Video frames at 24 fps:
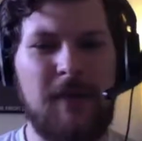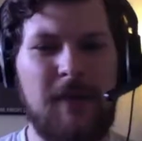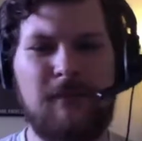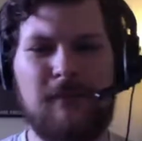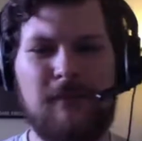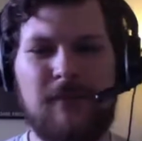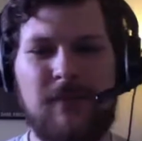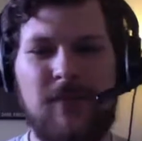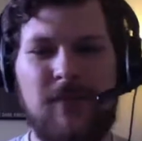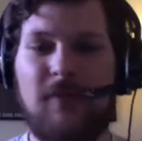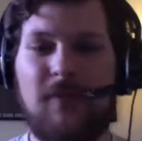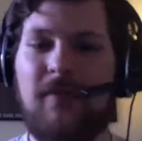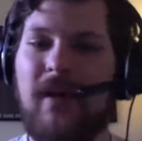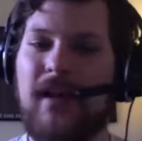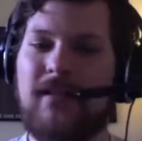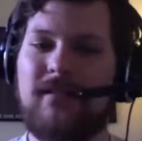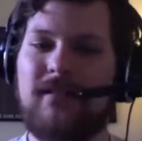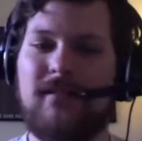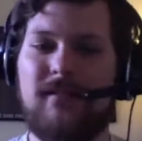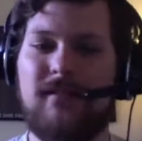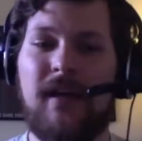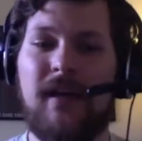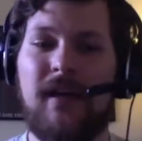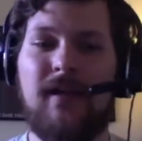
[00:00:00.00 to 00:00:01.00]

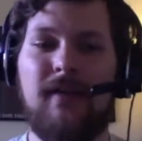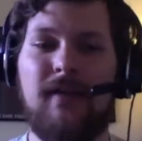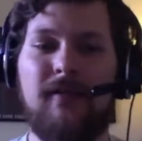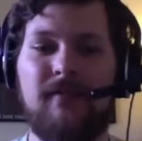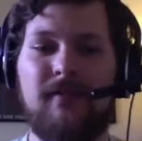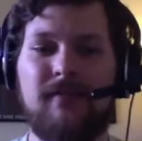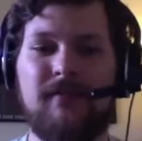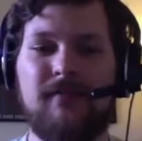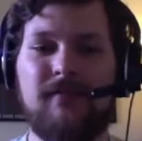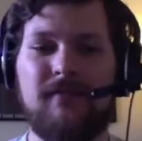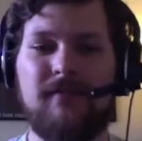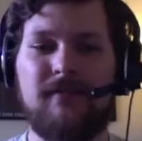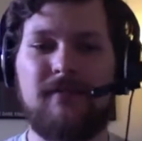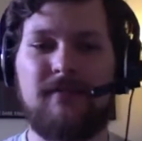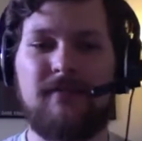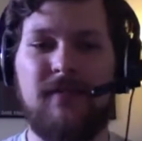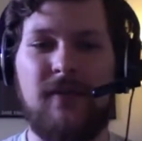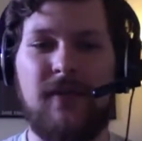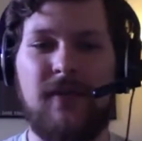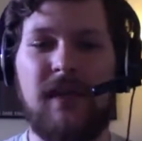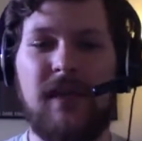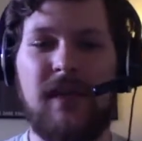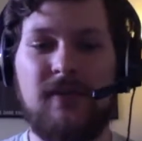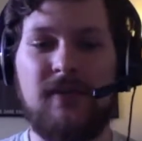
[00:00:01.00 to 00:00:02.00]
that's native
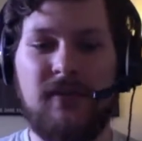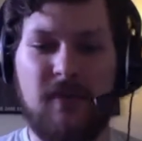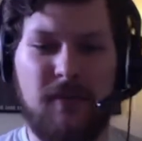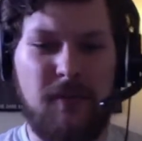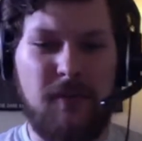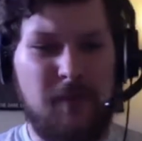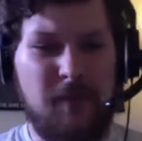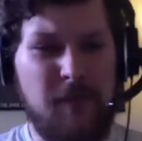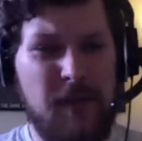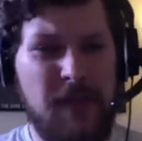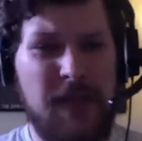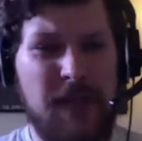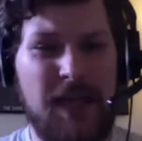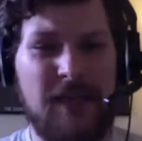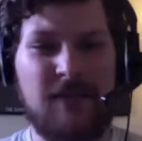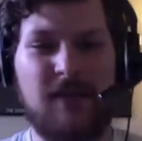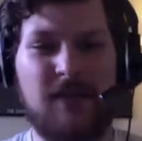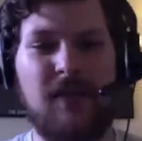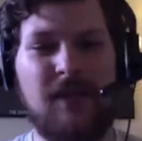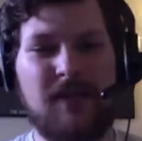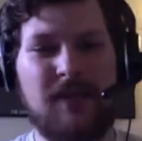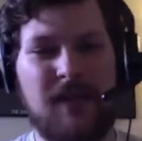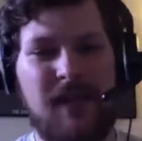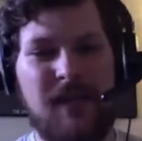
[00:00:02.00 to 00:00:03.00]
folk, and so again,
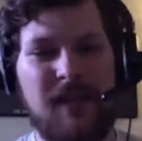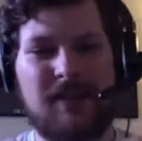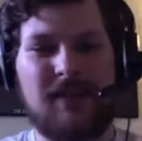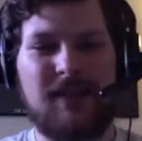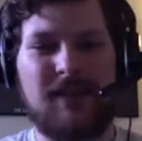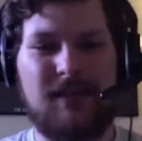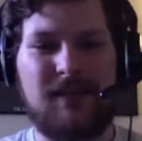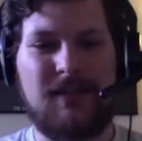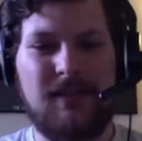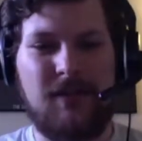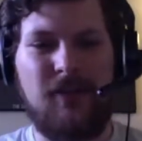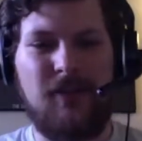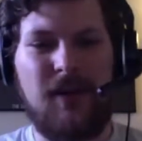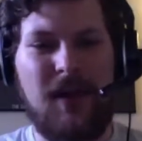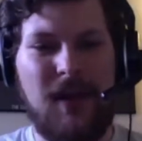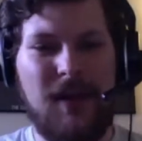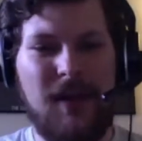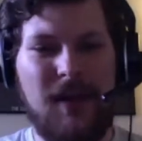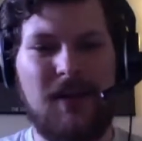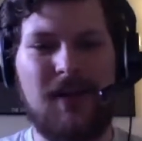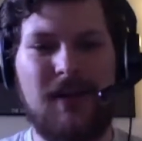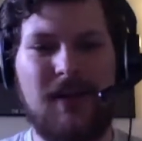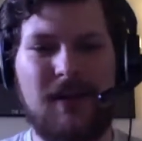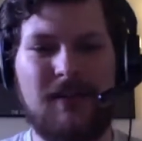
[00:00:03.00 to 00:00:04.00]
so this kind of sits somewhere.
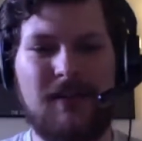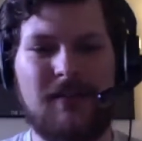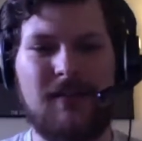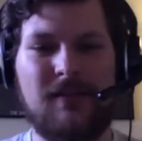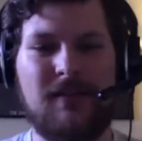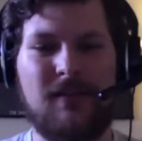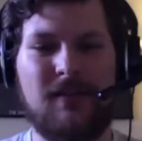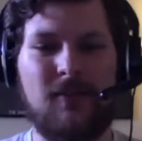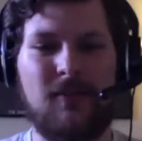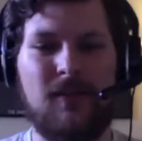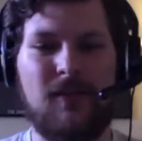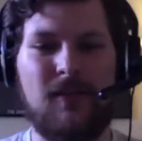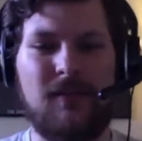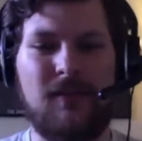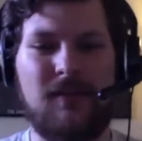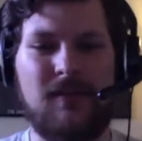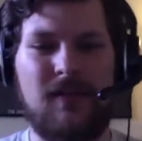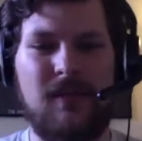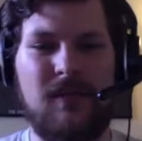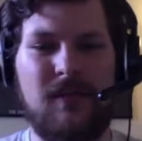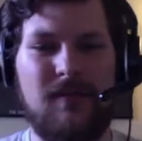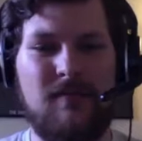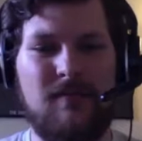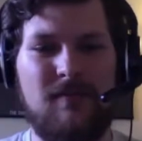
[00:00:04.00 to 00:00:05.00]
Ionic kind of sits somewhere
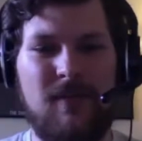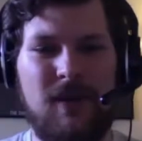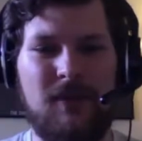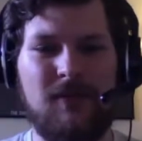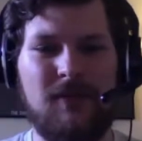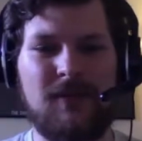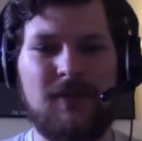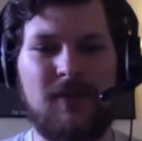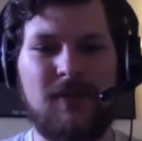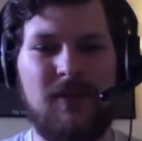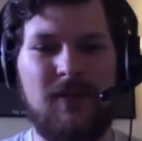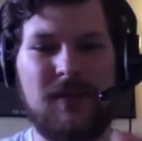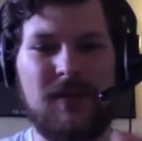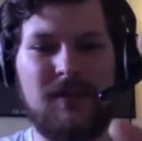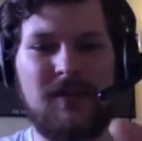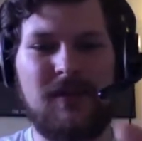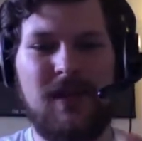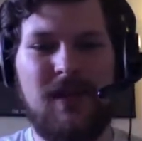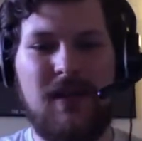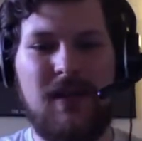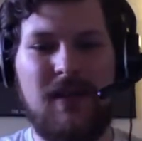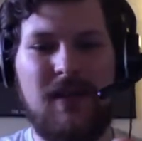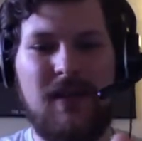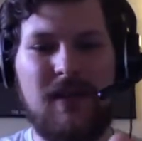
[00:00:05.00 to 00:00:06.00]
in the middle. So it's
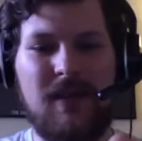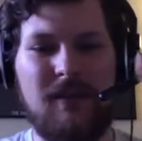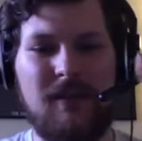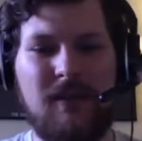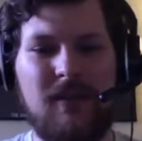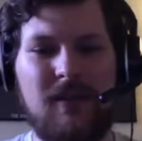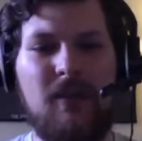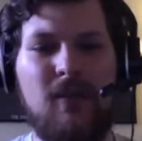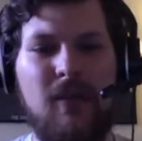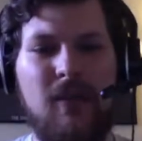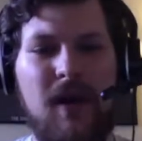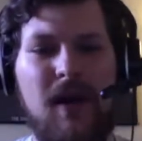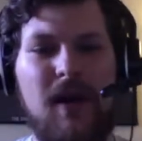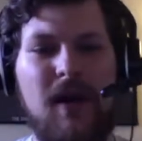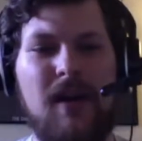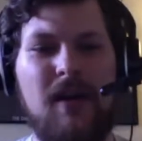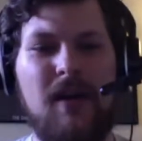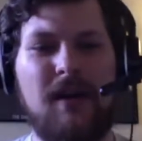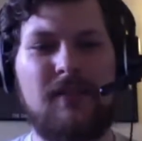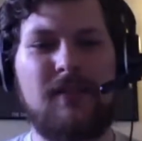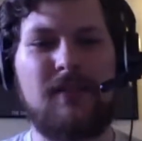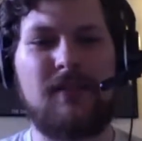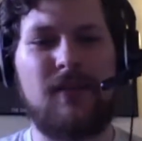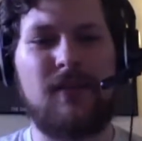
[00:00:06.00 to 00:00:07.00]
the
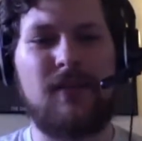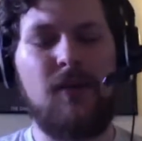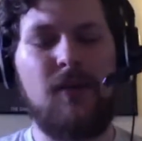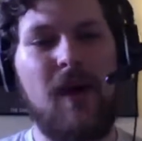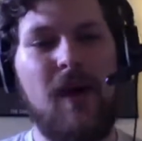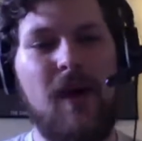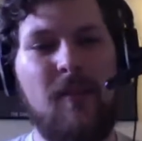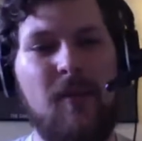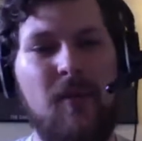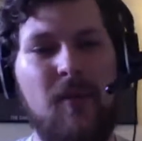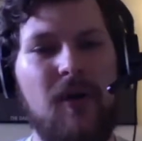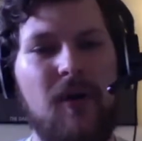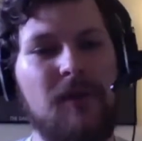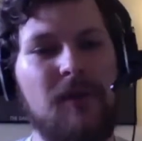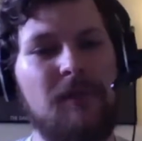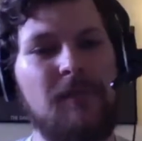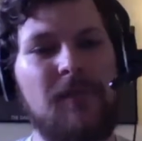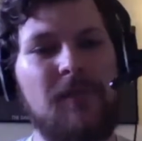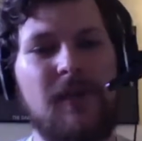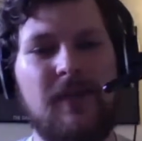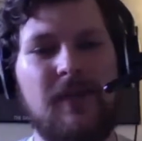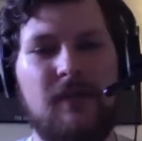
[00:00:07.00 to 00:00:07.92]
UI part.